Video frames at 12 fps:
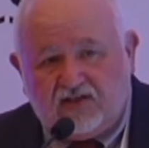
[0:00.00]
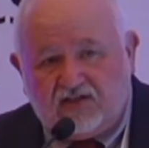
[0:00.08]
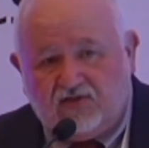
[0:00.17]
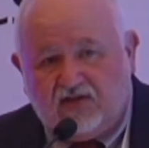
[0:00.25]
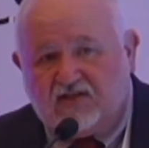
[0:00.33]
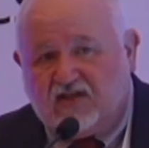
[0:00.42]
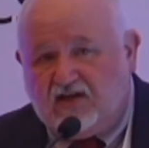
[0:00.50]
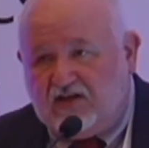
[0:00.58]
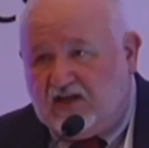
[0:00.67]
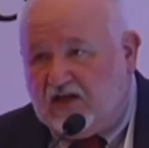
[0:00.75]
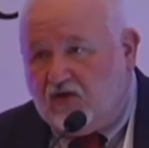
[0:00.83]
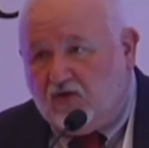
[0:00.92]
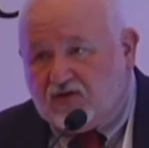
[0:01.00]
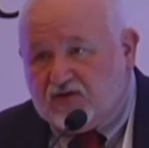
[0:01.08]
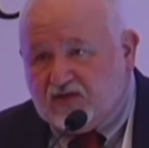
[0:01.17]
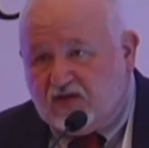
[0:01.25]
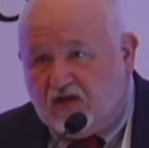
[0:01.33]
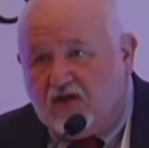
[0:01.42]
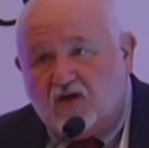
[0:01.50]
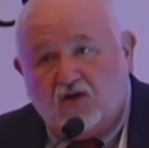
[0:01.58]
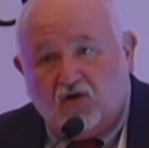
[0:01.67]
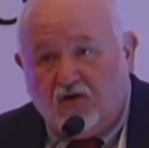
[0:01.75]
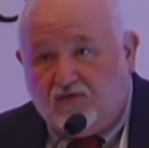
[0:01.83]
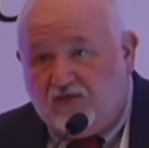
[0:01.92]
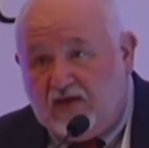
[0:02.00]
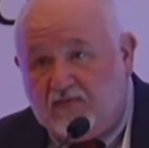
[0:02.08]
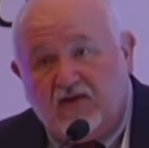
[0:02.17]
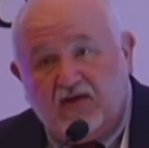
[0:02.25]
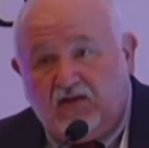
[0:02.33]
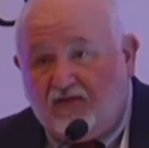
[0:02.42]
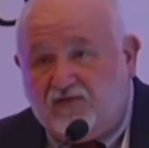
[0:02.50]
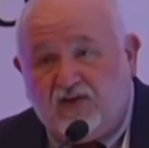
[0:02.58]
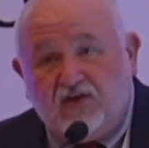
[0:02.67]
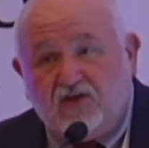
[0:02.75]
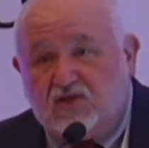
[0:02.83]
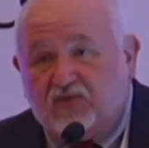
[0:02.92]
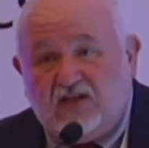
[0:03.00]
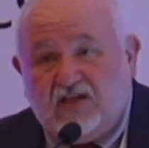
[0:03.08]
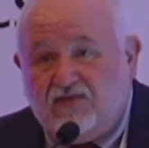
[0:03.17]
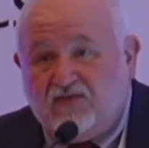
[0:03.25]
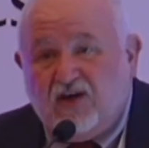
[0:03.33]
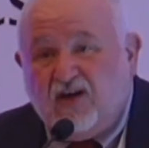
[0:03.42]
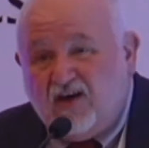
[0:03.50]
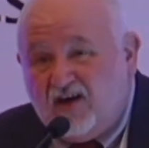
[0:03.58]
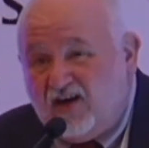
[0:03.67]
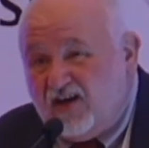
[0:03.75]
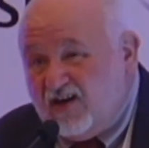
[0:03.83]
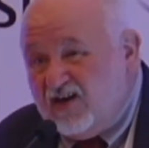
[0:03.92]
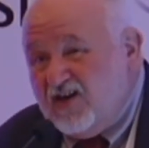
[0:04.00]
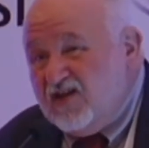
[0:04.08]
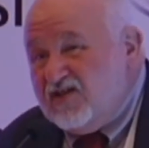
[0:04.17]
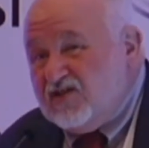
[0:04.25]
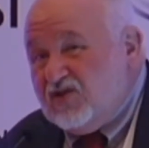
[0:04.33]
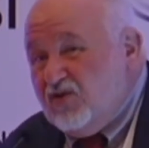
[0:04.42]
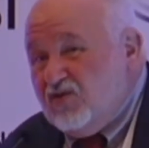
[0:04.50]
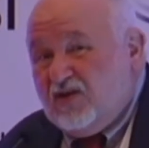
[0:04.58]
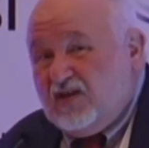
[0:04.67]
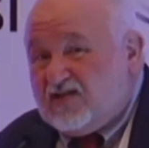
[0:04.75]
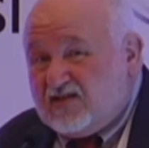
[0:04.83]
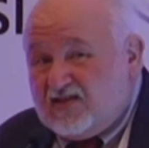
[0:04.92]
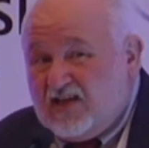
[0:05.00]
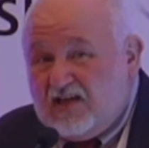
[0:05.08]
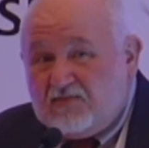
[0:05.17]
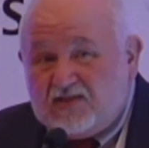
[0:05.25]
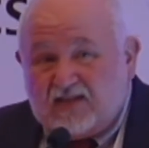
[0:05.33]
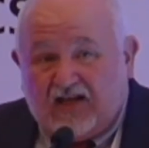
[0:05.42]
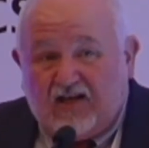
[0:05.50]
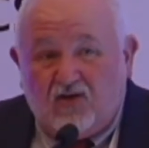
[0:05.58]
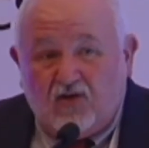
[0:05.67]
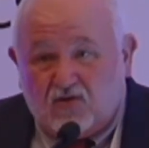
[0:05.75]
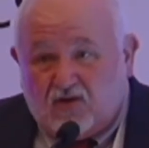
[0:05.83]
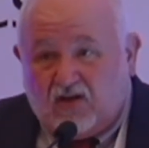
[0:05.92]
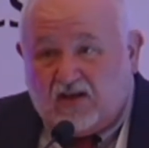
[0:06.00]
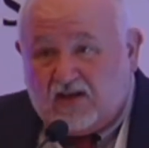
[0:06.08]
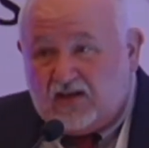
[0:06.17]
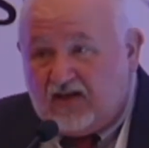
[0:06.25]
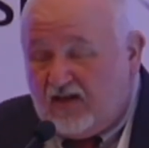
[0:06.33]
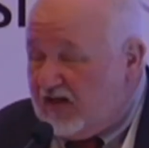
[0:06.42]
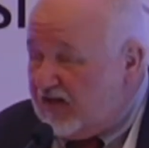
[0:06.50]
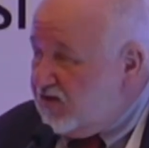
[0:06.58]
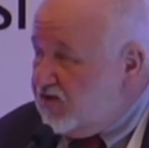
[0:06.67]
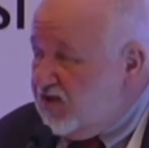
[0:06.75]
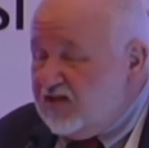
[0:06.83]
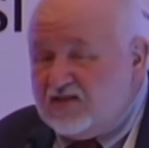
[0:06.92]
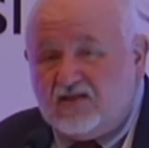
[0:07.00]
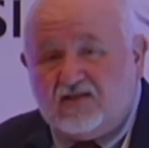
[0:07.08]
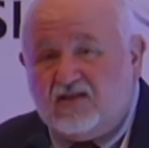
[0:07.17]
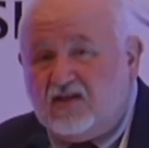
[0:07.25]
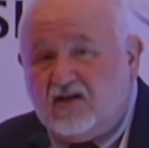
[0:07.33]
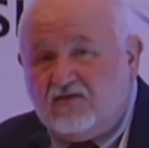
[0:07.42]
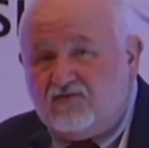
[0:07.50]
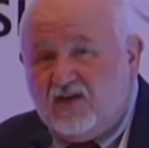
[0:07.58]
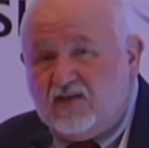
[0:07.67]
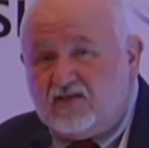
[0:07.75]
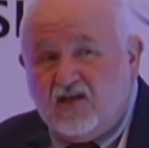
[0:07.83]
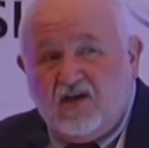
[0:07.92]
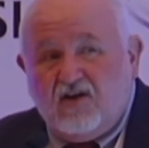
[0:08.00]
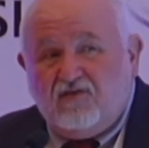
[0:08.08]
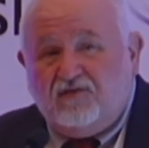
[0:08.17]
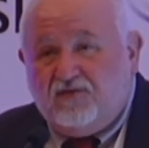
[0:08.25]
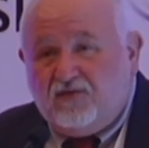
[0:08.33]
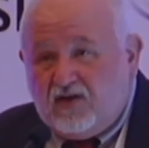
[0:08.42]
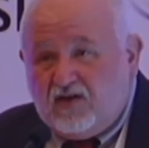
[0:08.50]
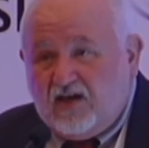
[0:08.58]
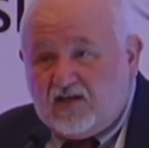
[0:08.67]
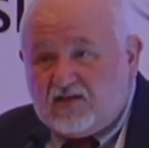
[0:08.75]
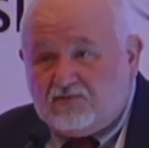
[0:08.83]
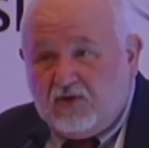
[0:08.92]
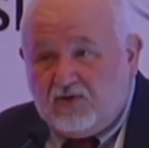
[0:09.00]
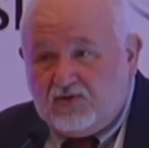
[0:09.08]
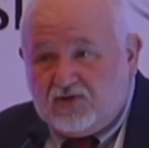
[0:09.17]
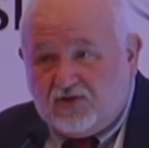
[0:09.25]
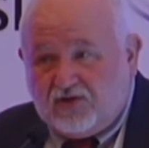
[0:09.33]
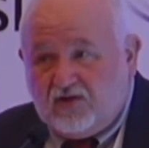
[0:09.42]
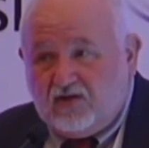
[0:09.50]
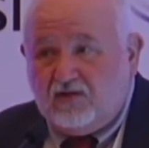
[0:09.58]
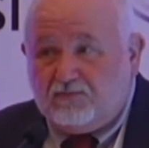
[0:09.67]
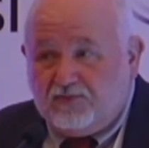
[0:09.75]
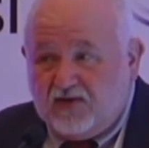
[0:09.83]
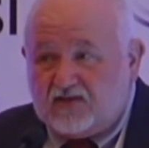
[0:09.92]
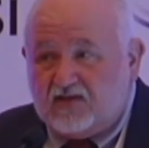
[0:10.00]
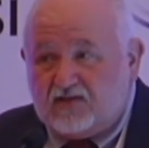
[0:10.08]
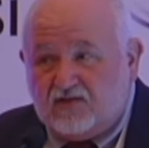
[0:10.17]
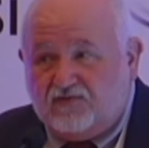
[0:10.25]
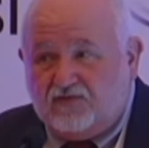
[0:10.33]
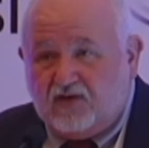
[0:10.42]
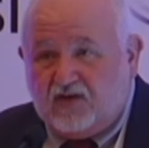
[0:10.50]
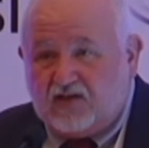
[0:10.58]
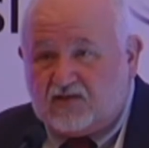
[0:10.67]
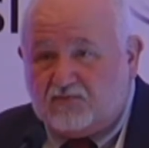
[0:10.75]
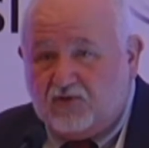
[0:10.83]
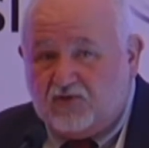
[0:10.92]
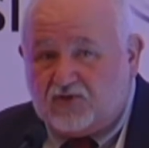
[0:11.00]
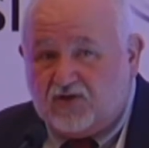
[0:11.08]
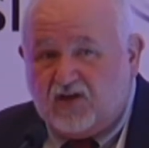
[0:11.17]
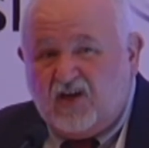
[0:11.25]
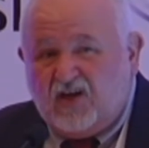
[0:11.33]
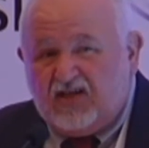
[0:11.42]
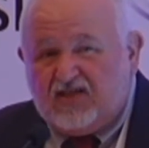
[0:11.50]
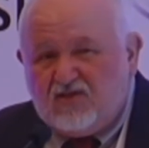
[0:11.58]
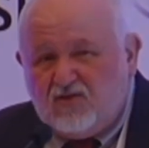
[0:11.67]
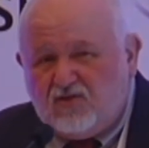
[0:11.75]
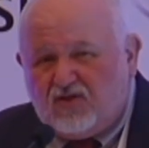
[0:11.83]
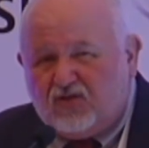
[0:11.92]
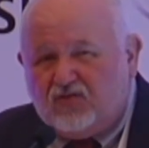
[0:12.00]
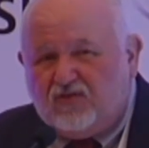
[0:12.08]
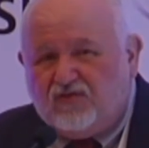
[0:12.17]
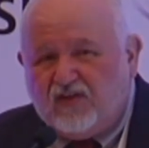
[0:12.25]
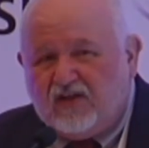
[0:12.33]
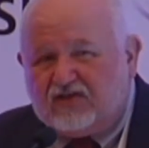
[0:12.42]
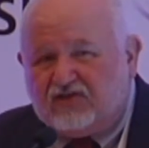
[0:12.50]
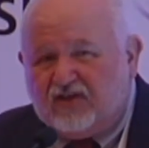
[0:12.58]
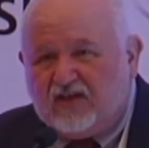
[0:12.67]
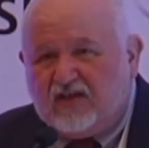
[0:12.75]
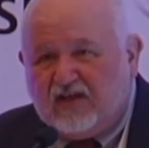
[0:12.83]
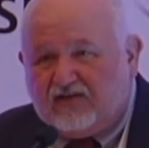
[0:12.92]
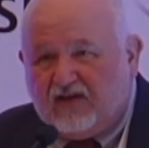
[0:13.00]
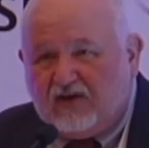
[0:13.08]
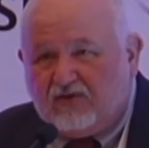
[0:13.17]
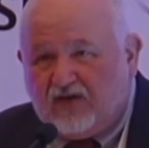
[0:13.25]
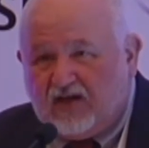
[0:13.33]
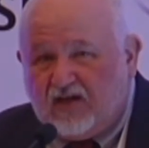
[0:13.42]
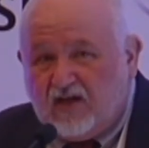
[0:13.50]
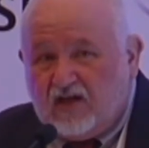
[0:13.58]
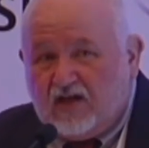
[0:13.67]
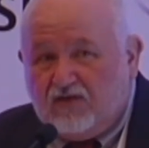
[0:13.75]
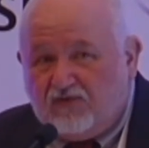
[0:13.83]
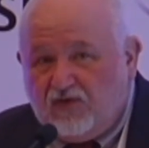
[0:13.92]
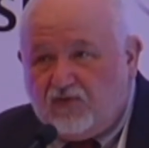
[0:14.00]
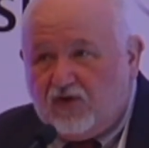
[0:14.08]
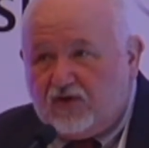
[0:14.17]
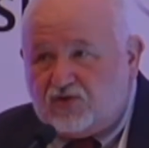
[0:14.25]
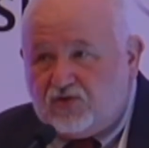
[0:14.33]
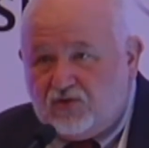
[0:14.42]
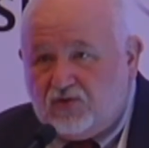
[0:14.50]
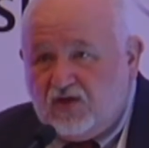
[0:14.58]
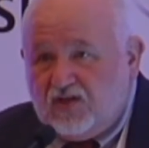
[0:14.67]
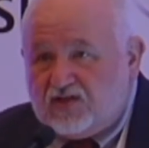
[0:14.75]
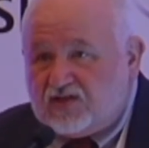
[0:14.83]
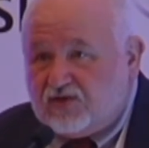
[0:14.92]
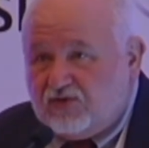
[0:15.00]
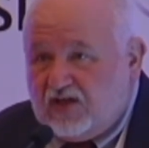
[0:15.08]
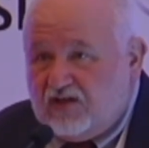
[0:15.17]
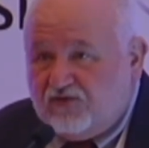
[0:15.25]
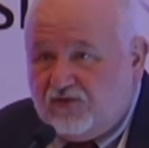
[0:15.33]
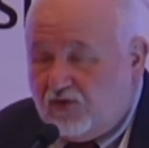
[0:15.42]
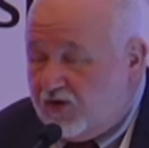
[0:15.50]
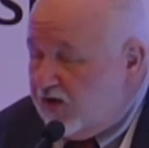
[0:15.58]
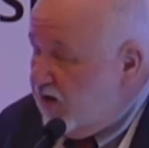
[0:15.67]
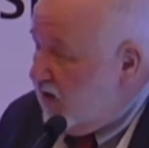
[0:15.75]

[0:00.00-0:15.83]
strains carrying OXA or VIM, the figures were even higher. So it seems that locally in the GCC countries, foreign exposure, the presence of foreign exposure, is not a good filtering category if we want to screen for